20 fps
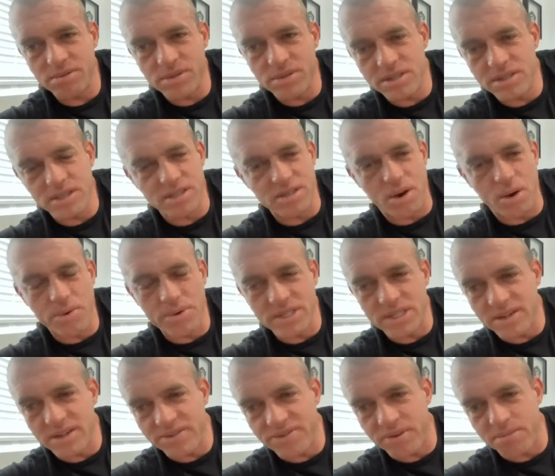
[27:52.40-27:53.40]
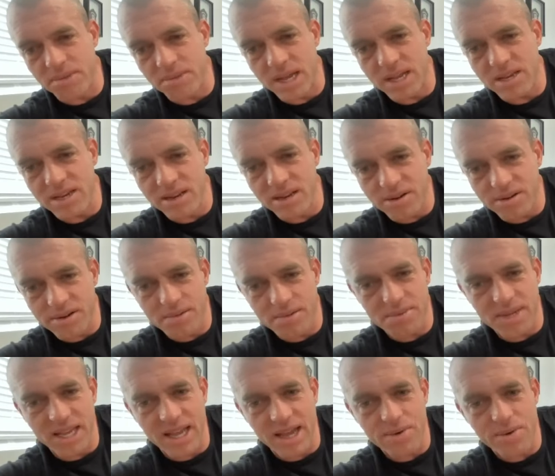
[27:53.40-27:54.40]
is always there for men, you know. And
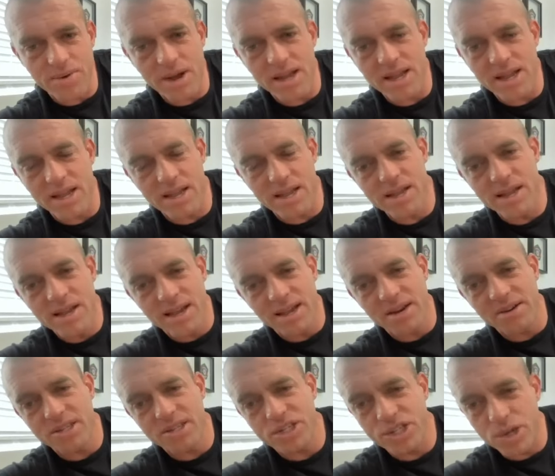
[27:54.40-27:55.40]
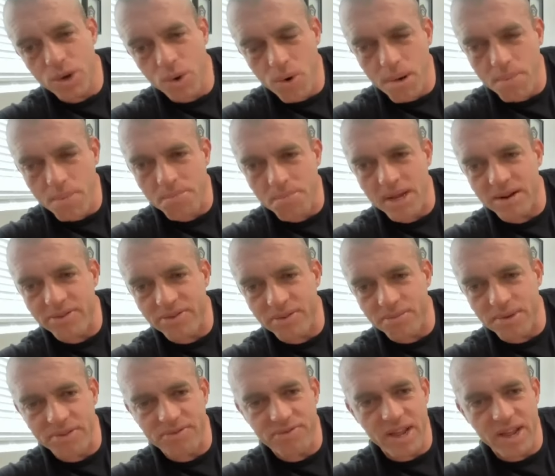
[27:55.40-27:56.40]
I'm like, how do I, how do I show up better
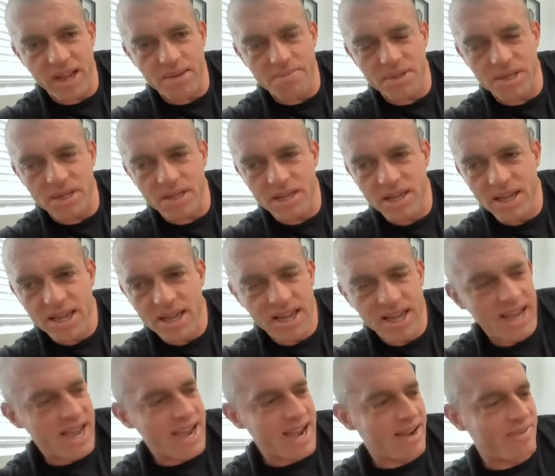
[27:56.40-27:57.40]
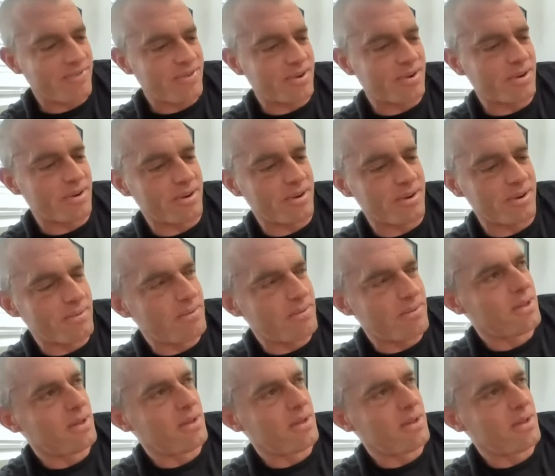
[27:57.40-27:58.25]
for my family after